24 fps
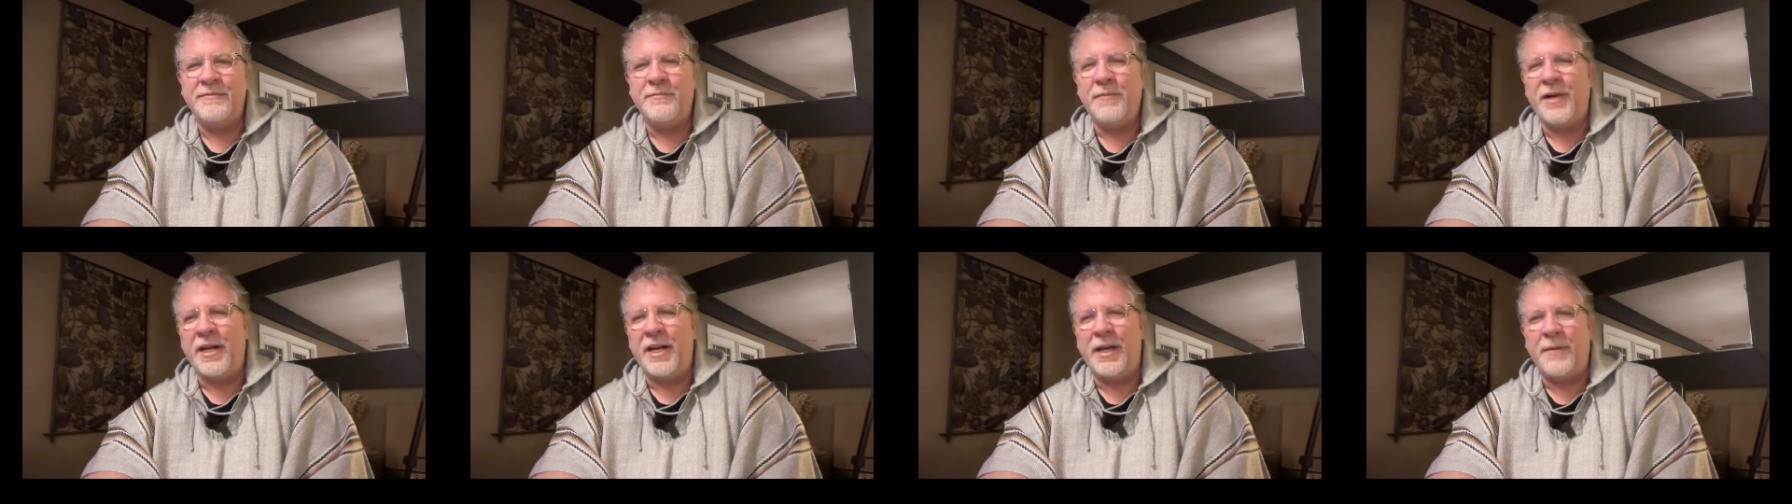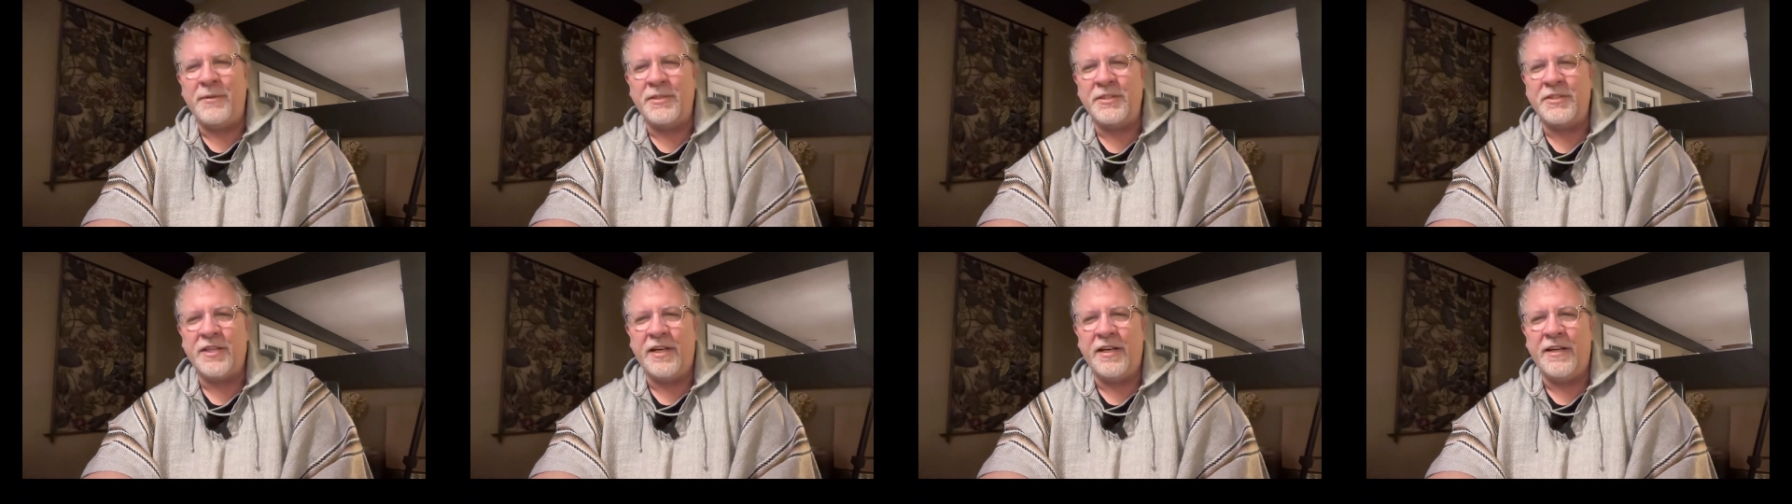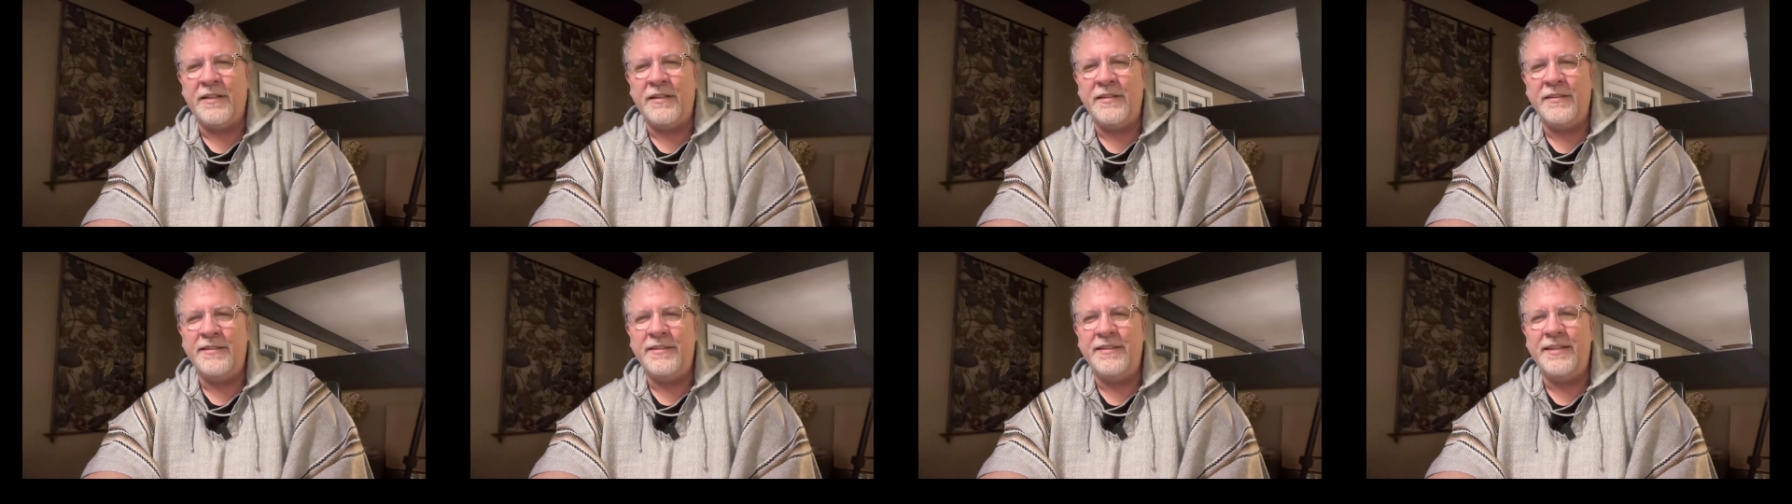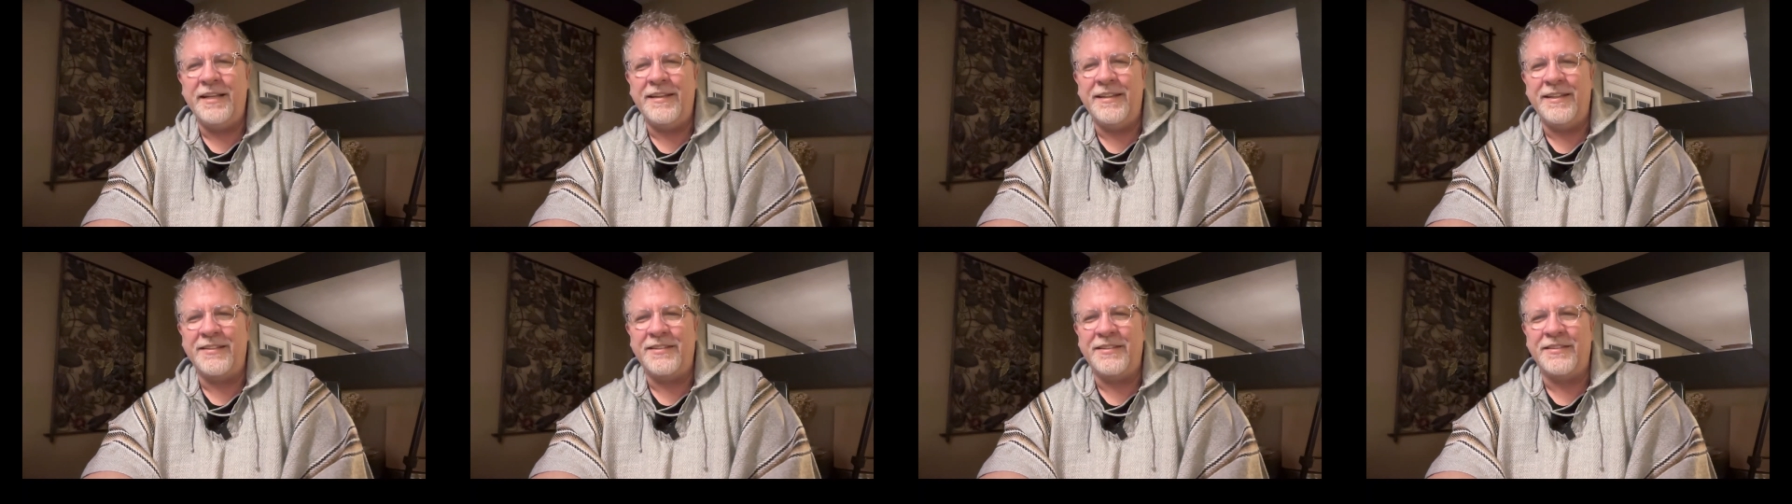My name is Doug,
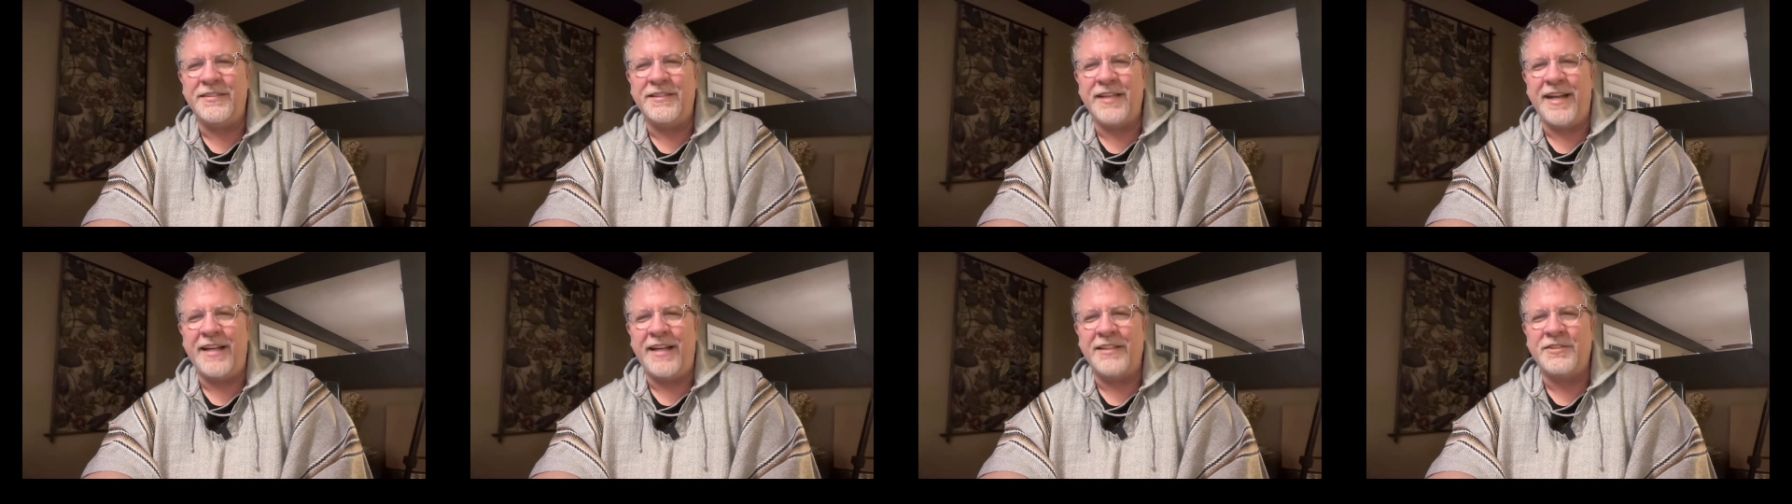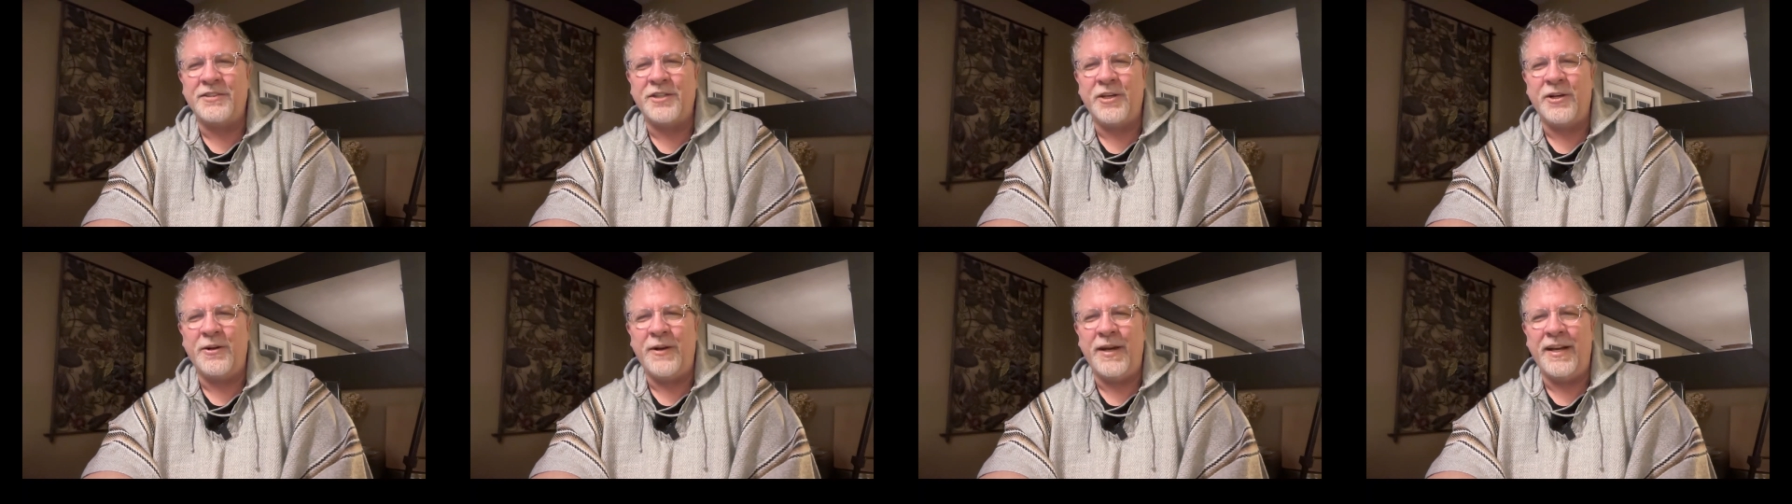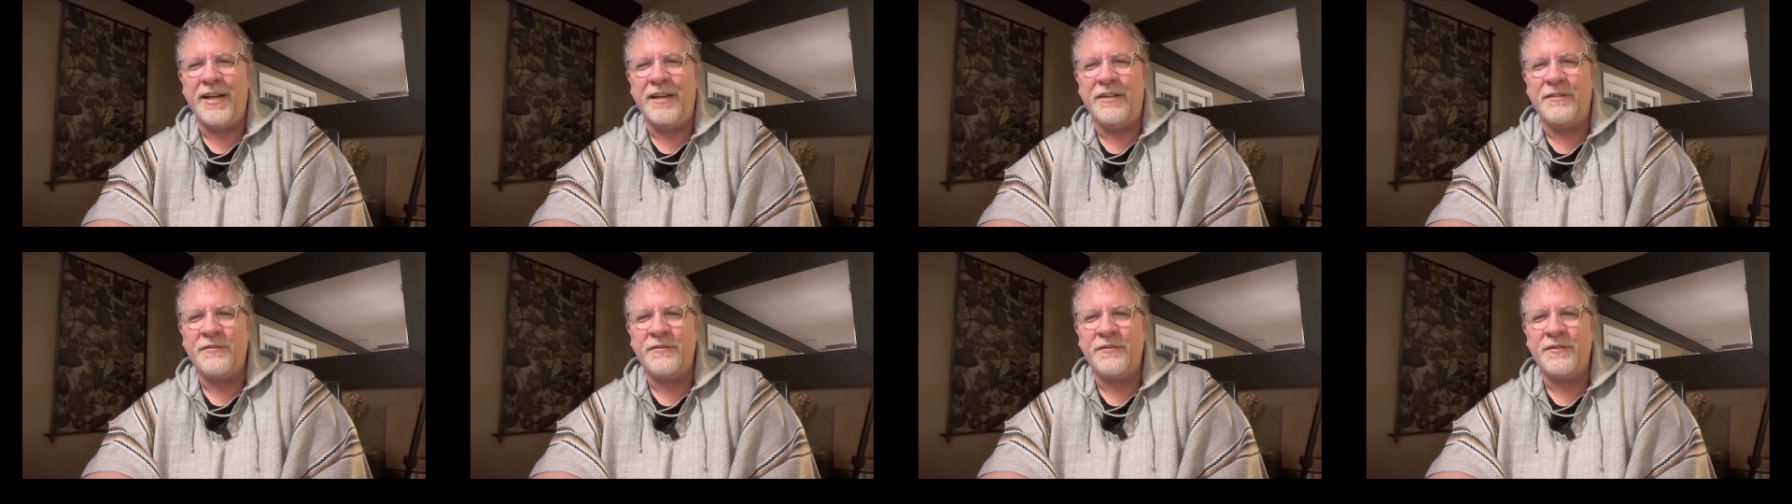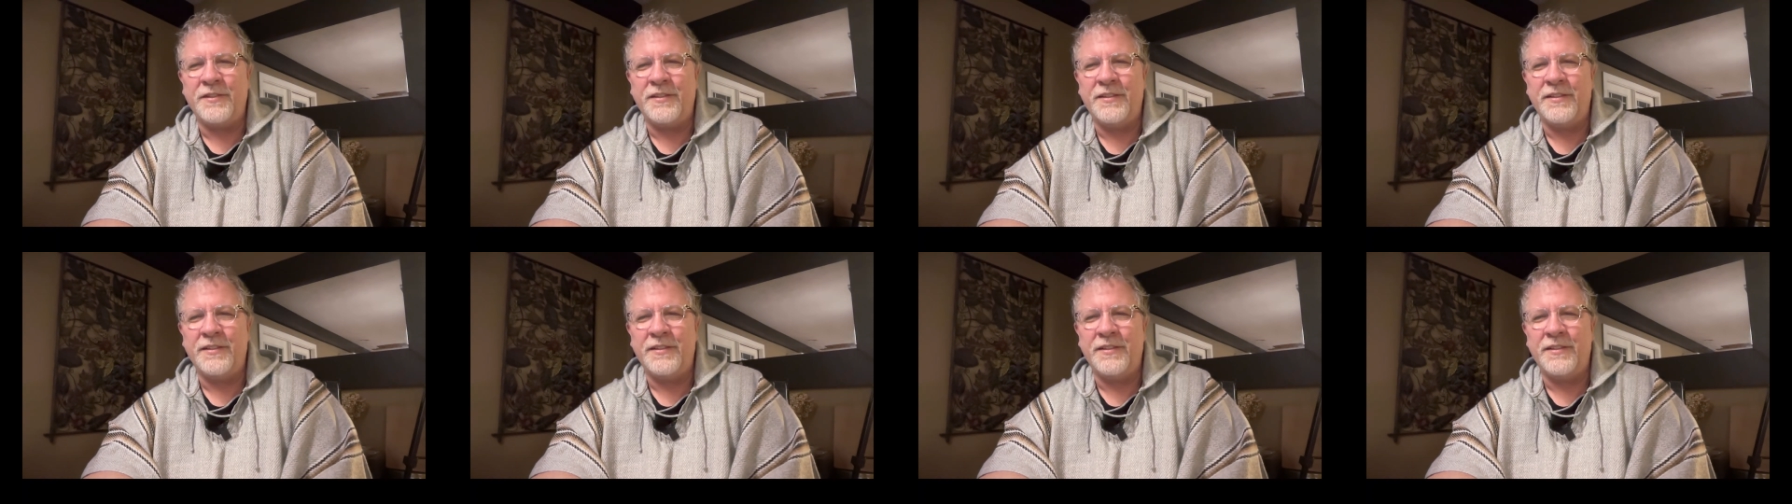and this is Astro AF.